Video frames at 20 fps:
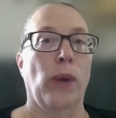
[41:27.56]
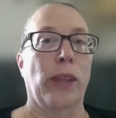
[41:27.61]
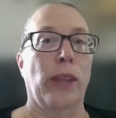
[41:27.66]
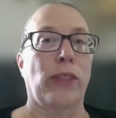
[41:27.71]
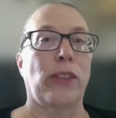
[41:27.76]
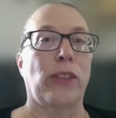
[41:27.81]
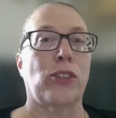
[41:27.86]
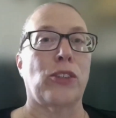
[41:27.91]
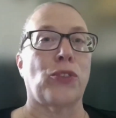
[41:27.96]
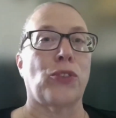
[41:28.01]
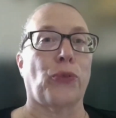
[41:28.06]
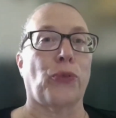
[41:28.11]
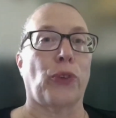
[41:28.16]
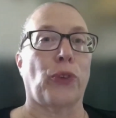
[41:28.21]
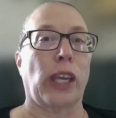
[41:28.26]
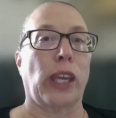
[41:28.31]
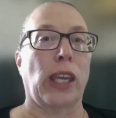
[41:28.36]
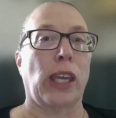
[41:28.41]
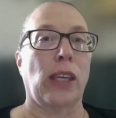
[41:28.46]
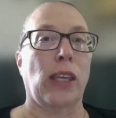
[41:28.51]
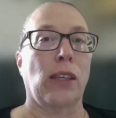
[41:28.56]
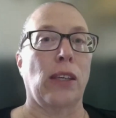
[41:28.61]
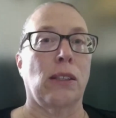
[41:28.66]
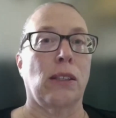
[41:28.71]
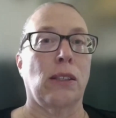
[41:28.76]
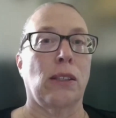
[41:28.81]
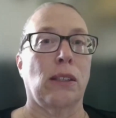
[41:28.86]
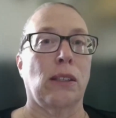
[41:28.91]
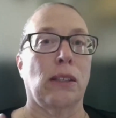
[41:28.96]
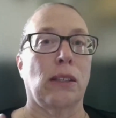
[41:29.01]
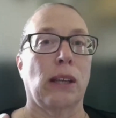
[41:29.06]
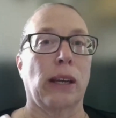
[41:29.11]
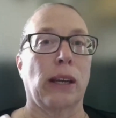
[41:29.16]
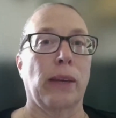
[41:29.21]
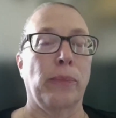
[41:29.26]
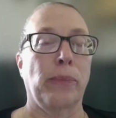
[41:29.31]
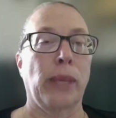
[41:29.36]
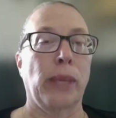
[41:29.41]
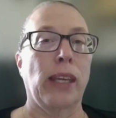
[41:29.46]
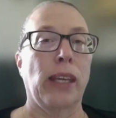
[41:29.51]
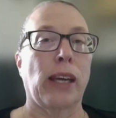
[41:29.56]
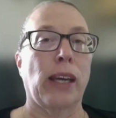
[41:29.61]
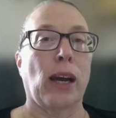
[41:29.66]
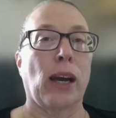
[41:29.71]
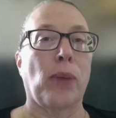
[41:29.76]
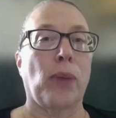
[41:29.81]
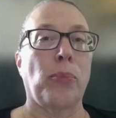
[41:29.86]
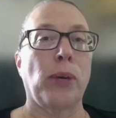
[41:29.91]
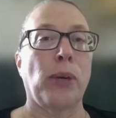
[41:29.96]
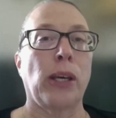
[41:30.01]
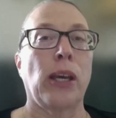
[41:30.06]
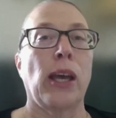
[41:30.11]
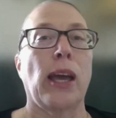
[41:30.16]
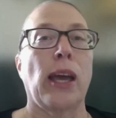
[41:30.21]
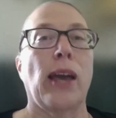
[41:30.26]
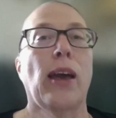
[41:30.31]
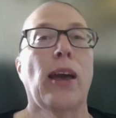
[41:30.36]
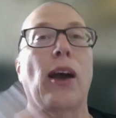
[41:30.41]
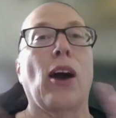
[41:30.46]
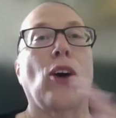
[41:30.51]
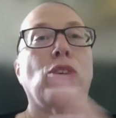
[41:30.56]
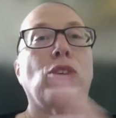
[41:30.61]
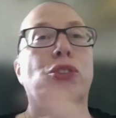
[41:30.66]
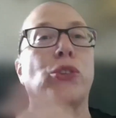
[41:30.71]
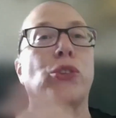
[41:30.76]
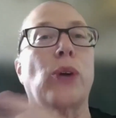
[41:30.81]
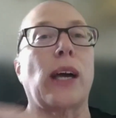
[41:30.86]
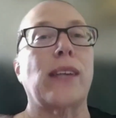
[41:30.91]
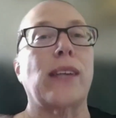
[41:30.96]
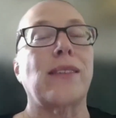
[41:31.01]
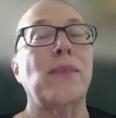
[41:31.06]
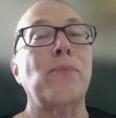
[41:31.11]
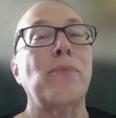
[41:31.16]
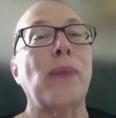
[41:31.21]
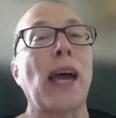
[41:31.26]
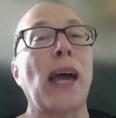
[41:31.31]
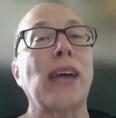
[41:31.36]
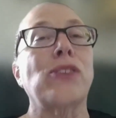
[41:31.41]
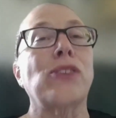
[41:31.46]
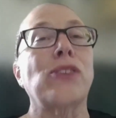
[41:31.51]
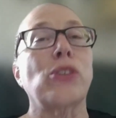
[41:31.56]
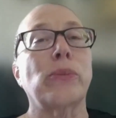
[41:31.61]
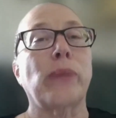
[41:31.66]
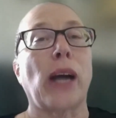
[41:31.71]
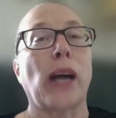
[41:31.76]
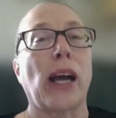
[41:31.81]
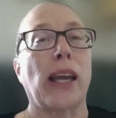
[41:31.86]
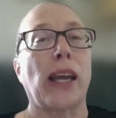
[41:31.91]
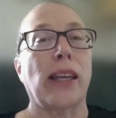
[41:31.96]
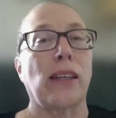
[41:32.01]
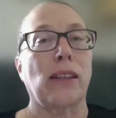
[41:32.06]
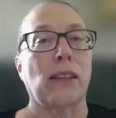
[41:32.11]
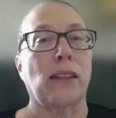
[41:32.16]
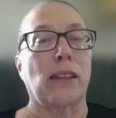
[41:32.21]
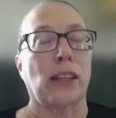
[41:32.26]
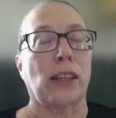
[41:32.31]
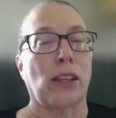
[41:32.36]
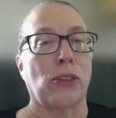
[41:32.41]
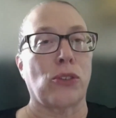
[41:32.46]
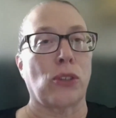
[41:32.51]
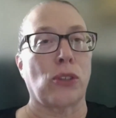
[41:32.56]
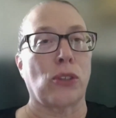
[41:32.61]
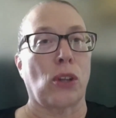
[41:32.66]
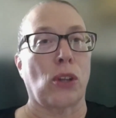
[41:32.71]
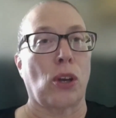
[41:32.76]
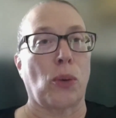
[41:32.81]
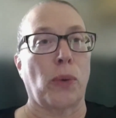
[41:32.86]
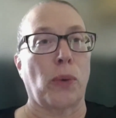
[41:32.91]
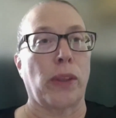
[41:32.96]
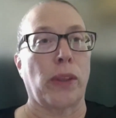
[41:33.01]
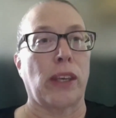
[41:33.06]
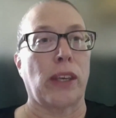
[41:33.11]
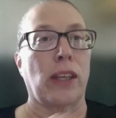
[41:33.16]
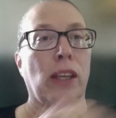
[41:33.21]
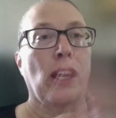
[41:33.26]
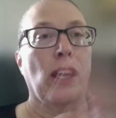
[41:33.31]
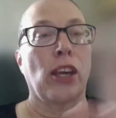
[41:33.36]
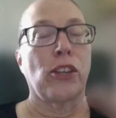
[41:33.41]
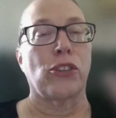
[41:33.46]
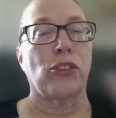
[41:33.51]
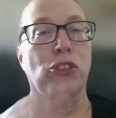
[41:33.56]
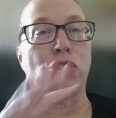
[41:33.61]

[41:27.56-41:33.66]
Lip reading: with this free meetup, also has a mastermind that goes along with it.